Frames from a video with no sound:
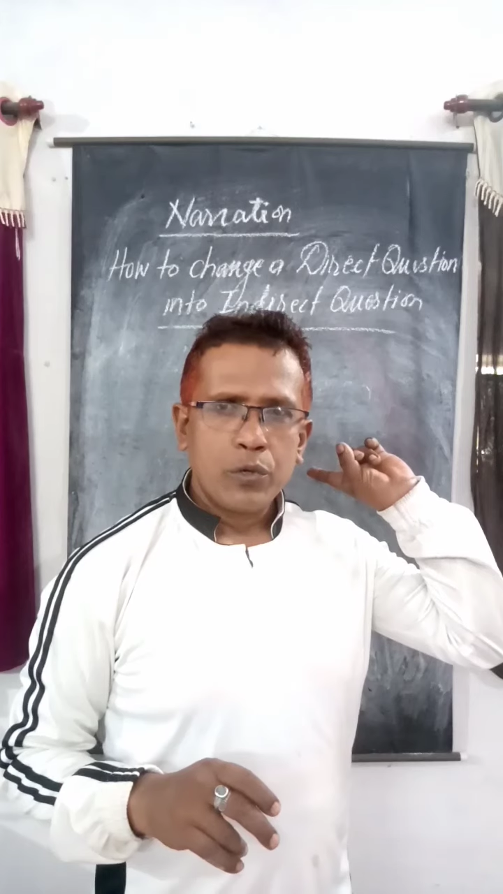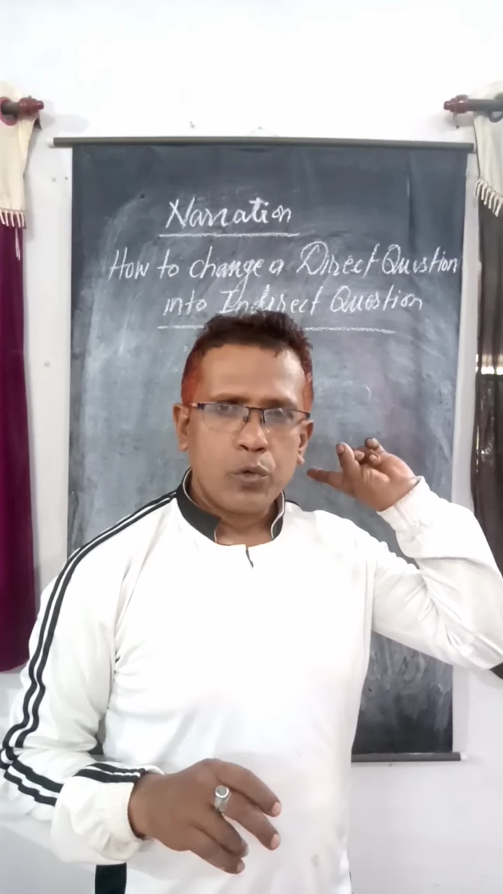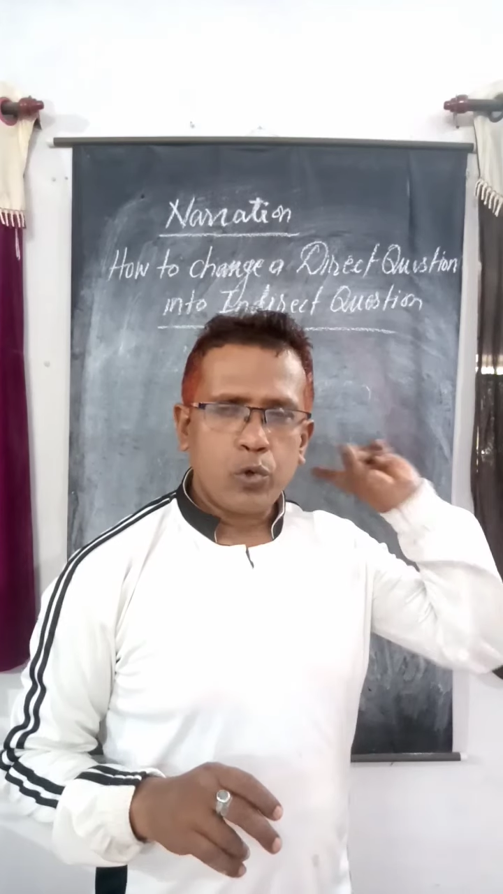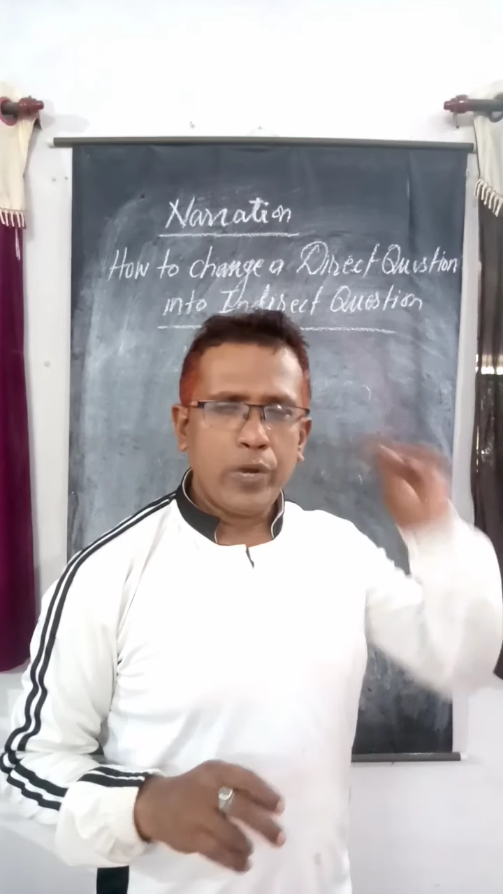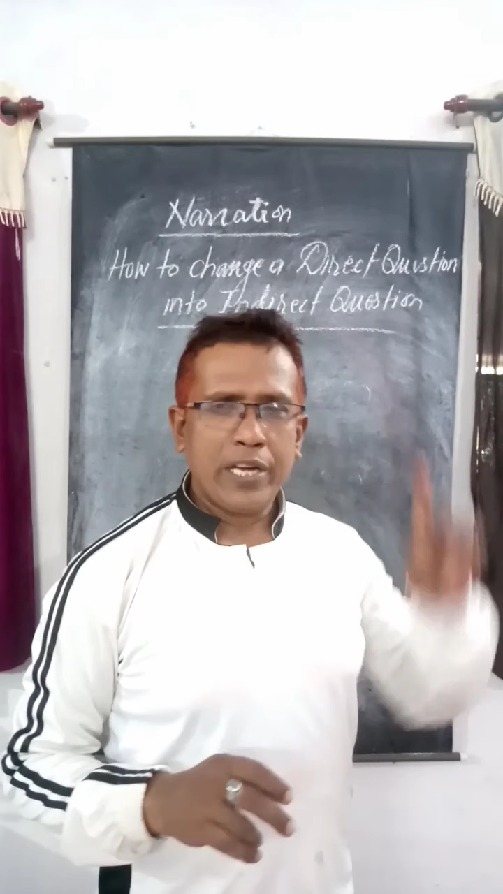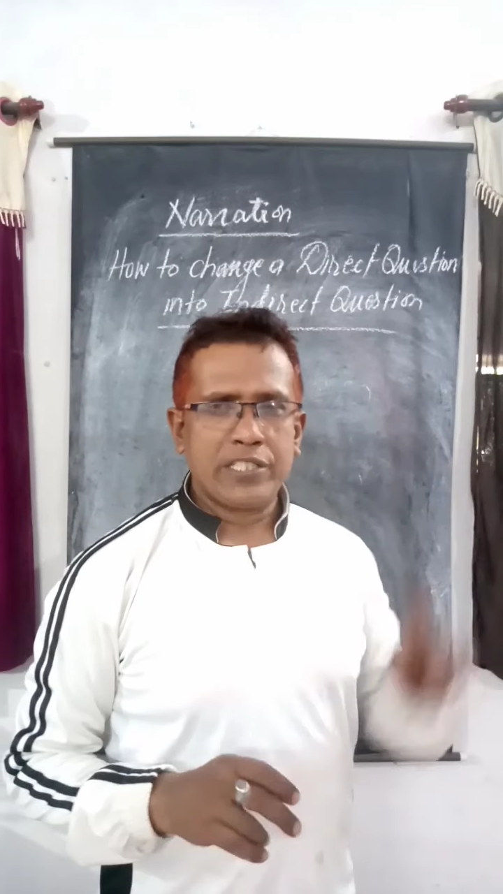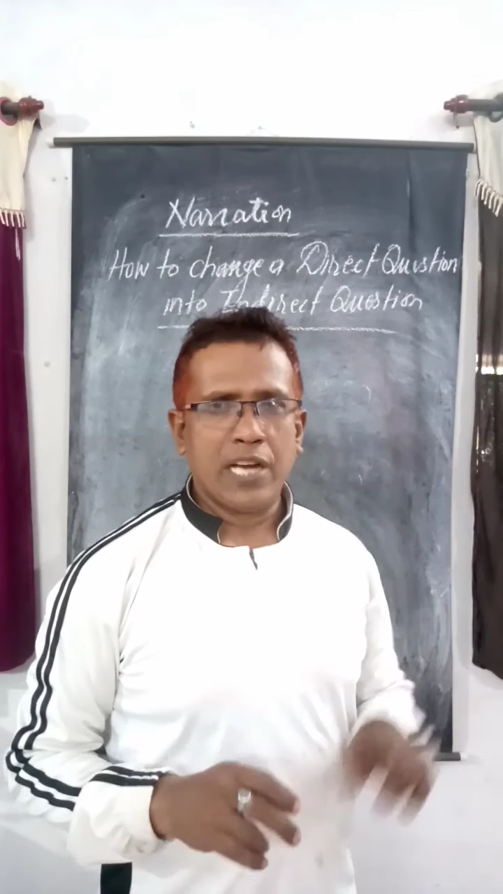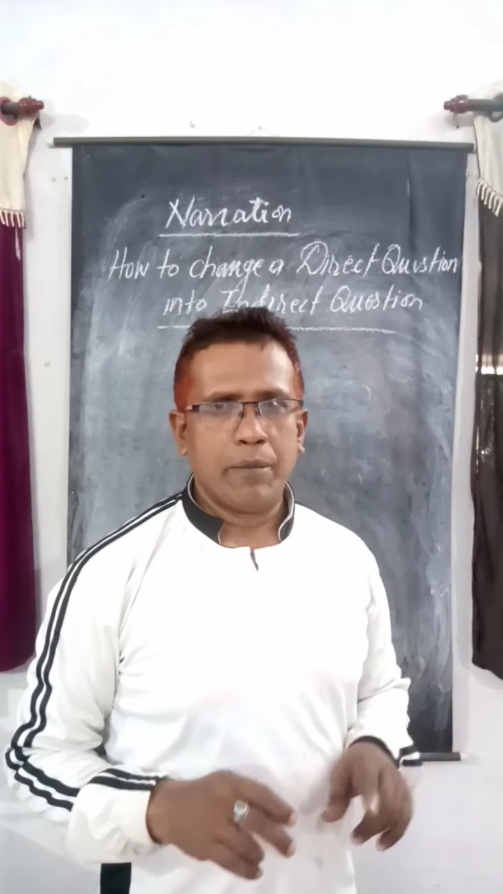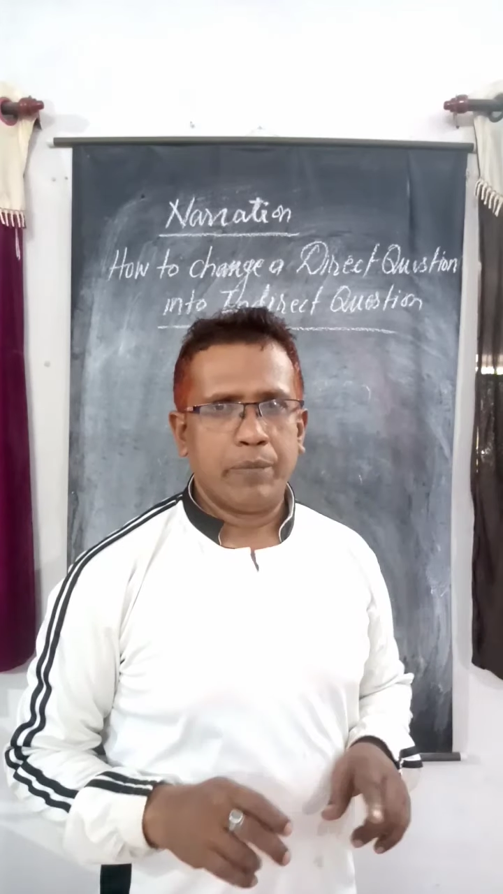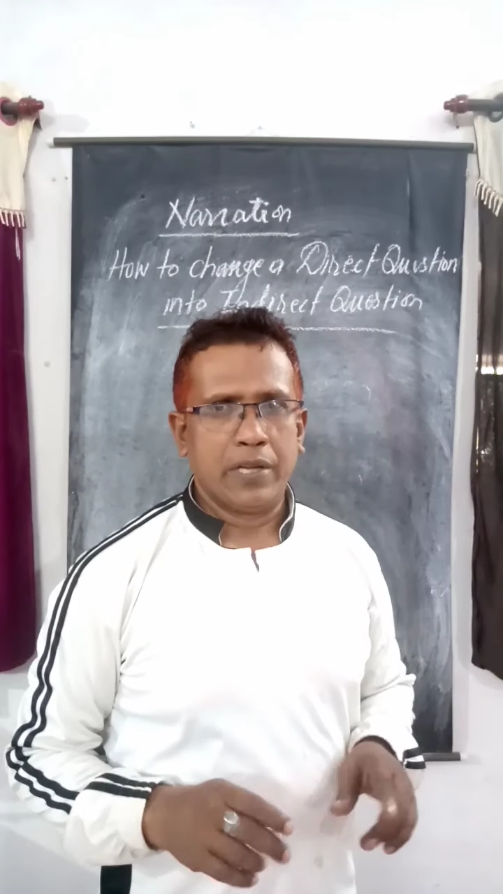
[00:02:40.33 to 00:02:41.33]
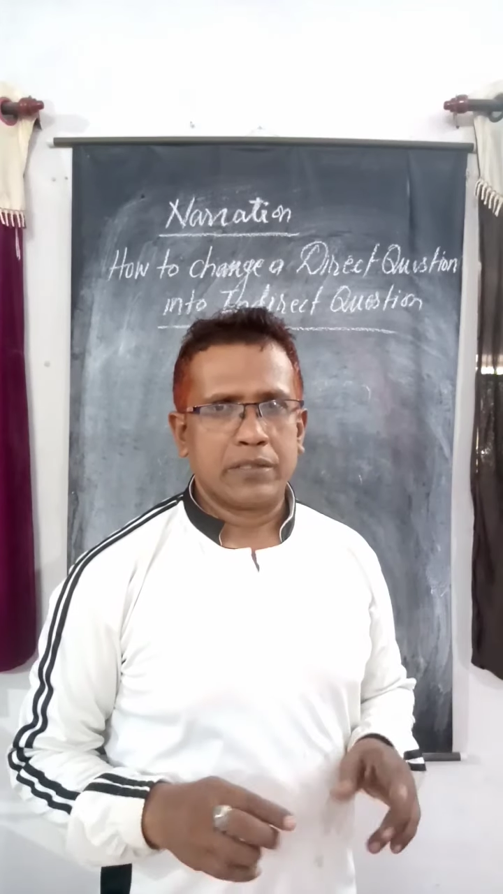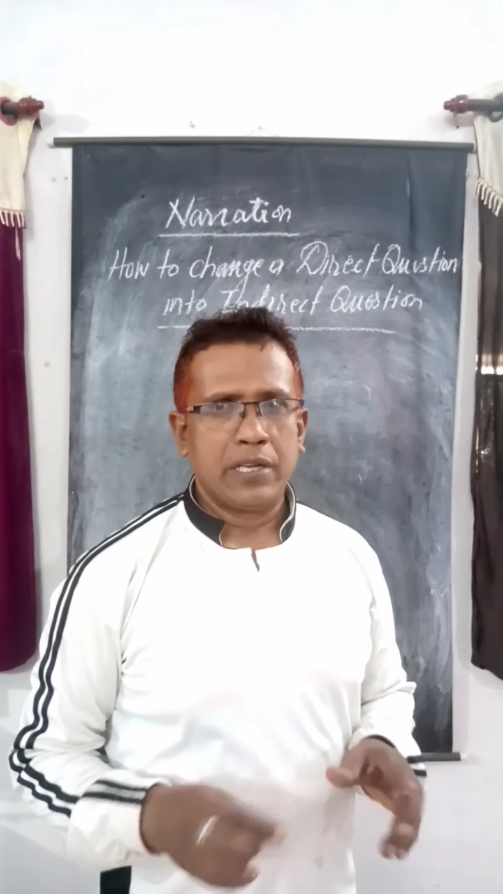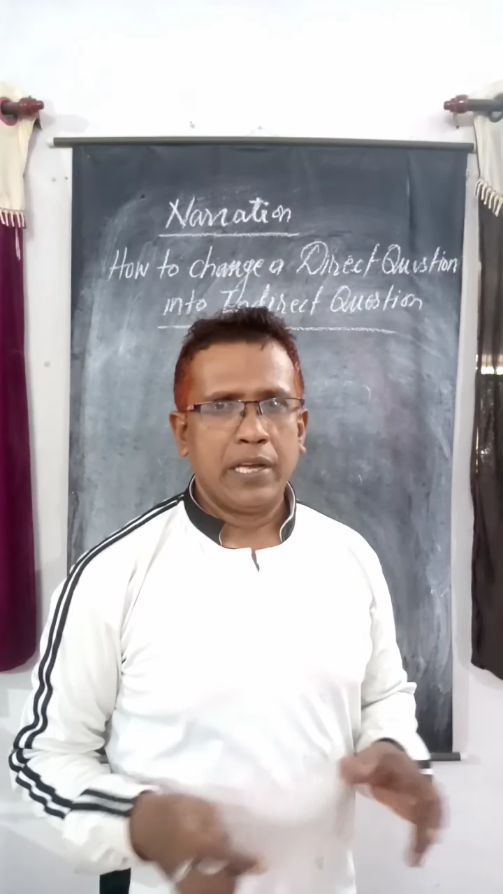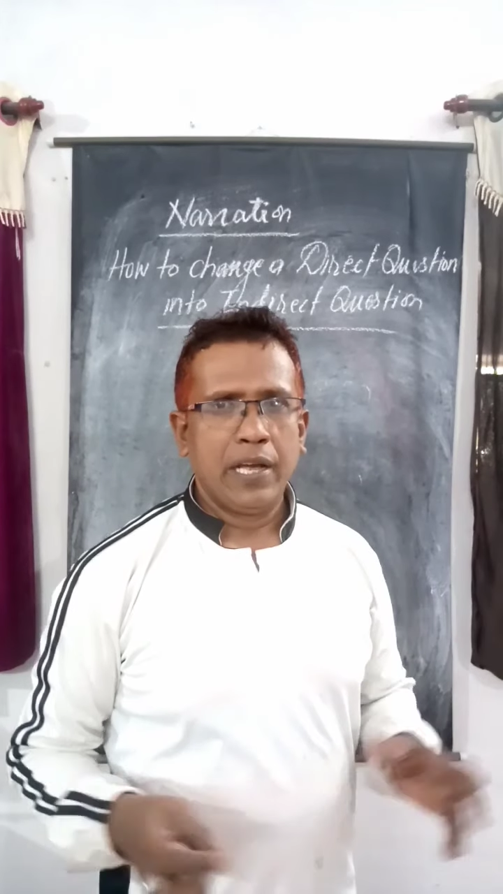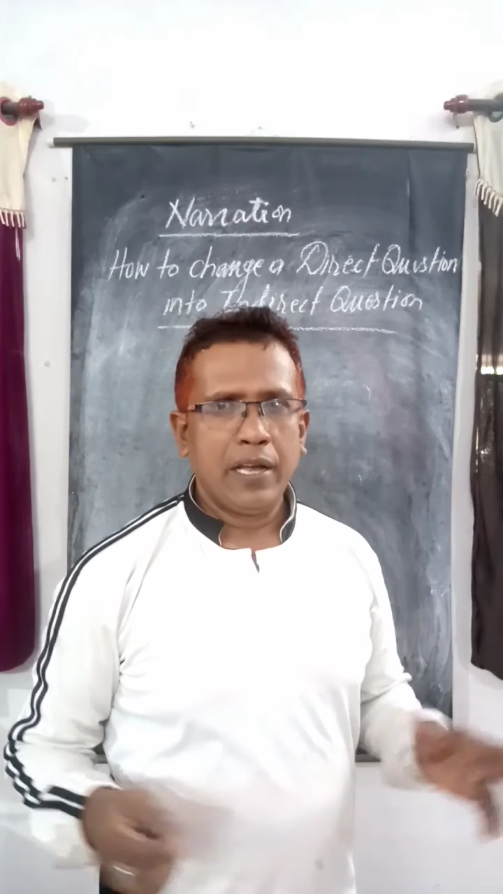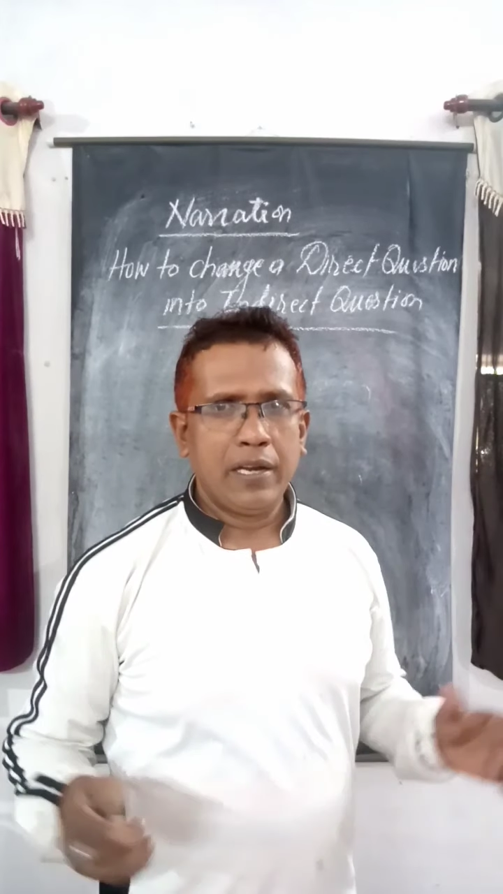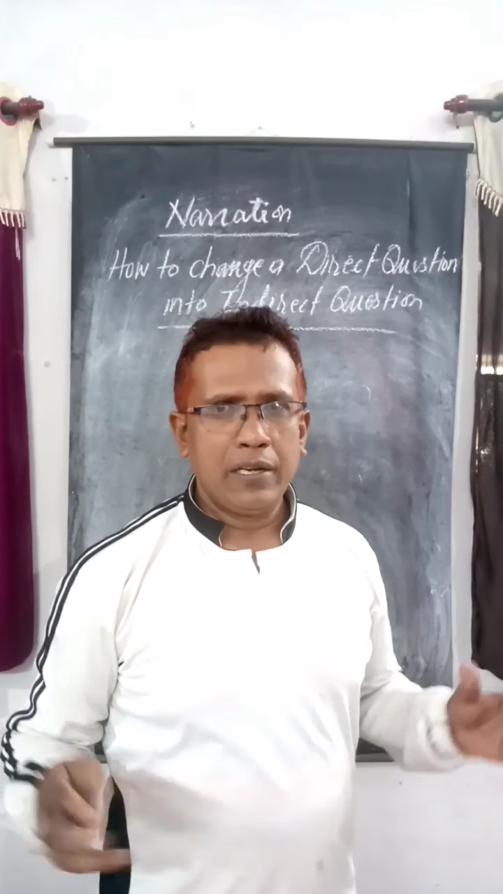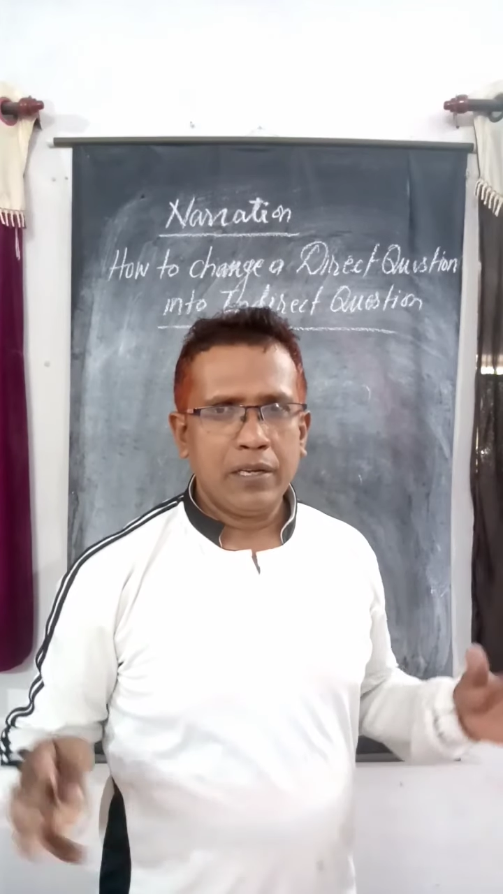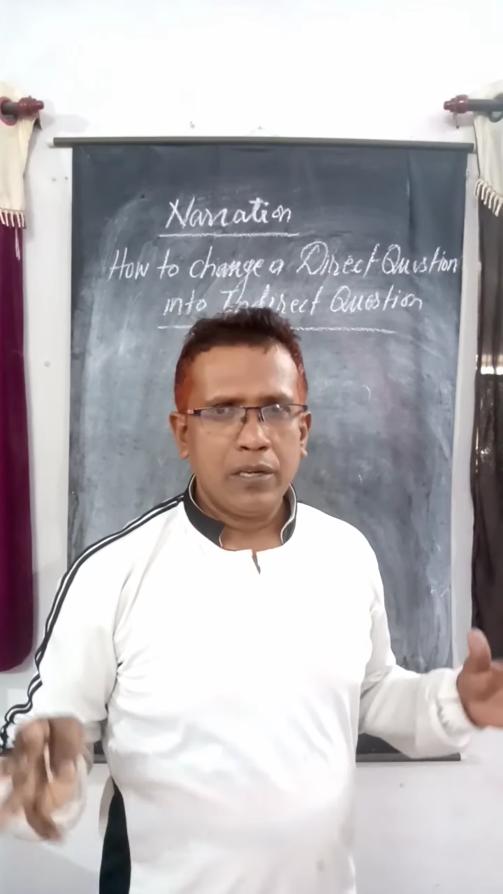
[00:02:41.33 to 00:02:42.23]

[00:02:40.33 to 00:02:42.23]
two examples, and